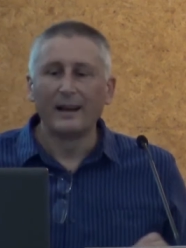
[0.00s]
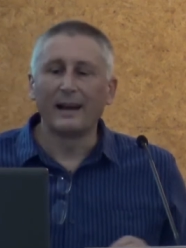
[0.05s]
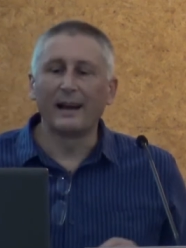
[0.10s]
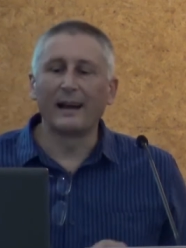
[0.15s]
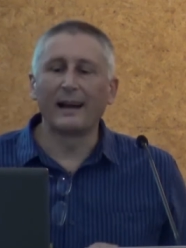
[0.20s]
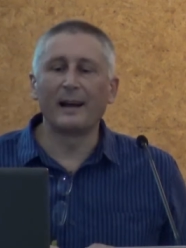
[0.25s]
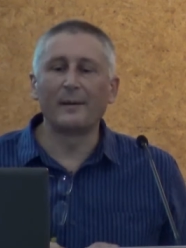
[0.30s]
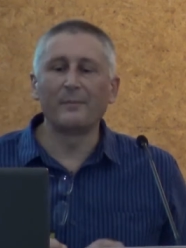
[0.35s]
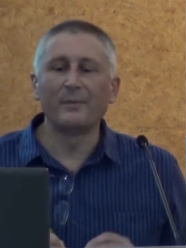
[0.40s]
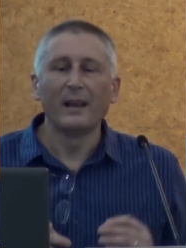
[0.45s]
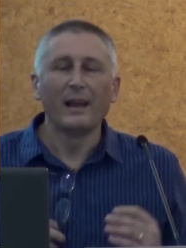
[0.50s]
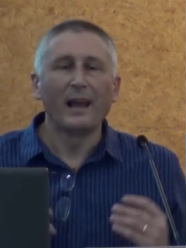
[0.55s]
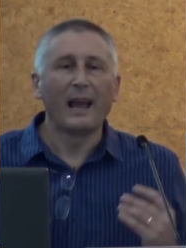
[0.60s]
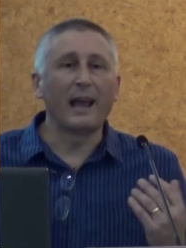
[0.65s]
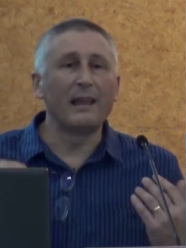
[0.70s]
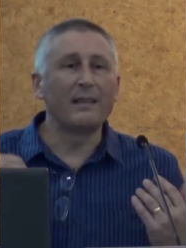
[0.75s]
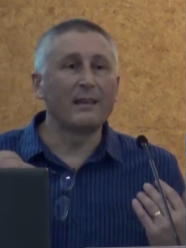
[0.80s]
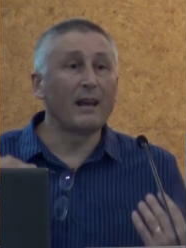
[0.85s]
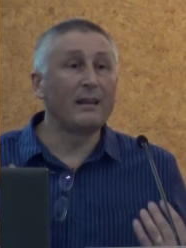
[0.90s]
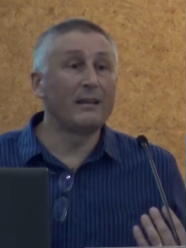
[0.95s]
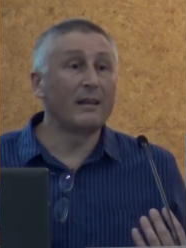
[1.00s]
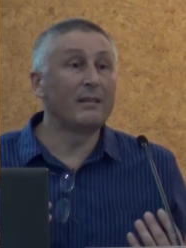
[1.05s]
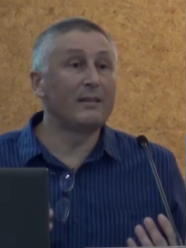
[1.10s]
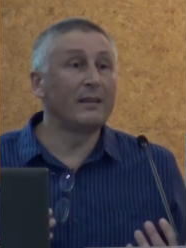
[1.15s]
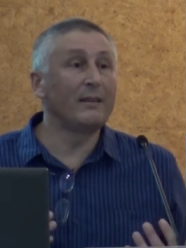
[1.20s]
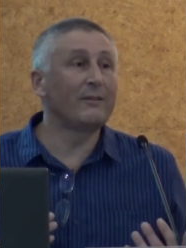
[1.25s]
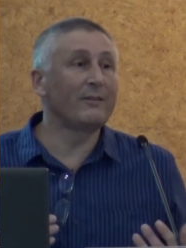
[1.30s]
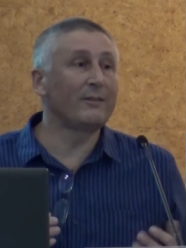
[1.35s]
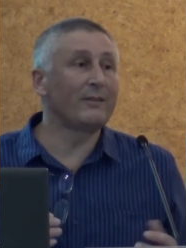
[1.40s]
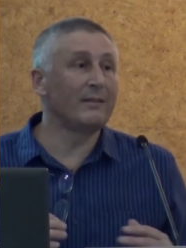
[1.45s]
And that
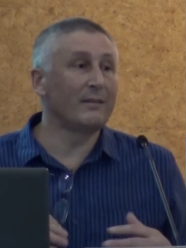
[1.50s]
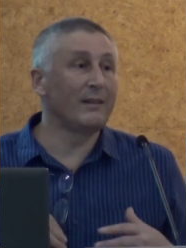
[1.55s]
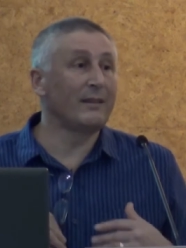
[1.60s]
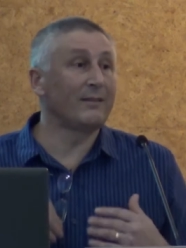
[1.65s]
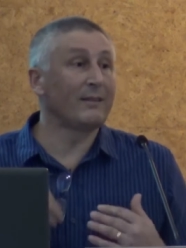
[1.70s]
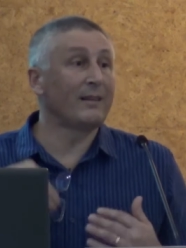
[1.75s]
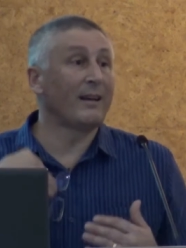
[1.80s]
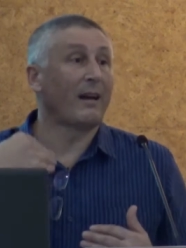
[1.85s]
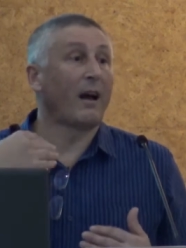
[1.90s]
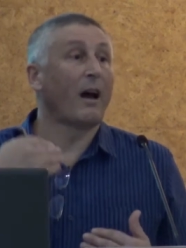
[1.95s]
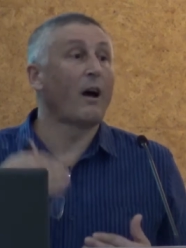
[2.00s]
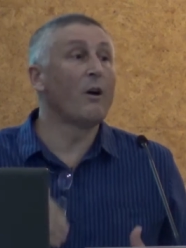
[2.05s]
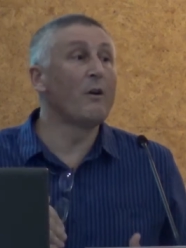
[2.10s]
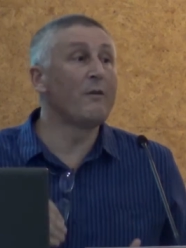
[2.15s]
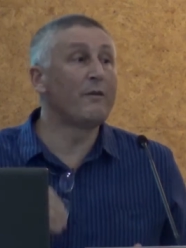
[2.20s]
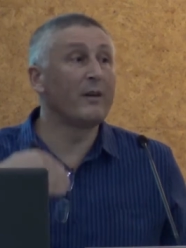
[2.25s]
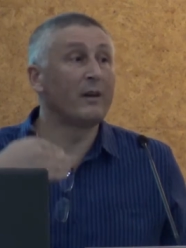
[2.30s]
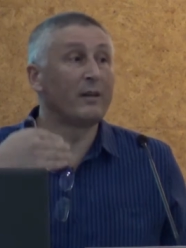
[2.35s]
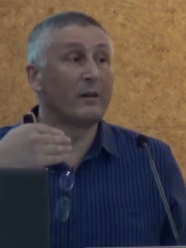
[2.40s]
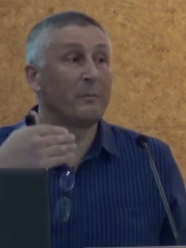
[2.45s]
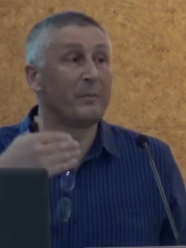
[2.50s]
this over the